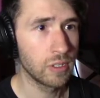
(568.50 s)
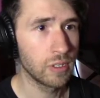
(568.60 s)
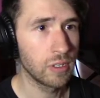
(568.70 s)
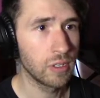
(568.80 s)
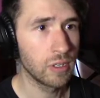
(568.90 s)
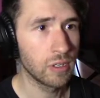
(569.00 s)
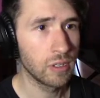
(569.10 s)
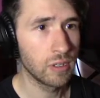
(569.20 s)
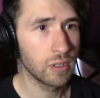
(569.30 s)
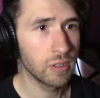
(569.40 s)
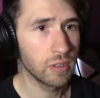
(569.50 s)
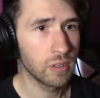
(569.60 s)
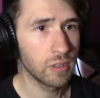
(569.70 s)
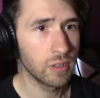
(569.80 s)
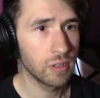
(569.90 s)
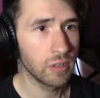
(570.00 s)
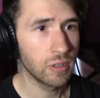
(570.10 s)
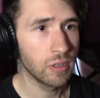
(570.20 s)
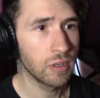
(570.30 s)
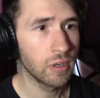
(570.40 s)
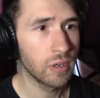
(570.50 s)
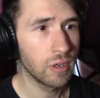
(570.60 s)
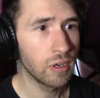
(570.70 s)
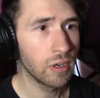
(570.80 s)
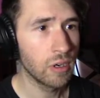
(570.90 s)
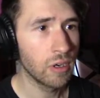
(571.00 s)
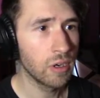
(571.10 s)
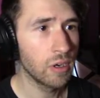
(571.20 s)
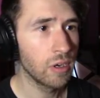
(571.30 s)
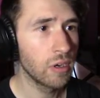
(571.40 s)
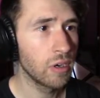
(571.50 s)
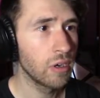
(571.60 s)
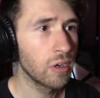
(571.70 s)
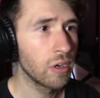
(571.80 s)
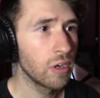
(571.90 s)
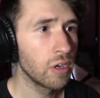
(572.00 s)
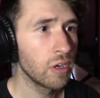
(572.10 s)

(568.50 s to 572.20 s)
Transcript: (silence)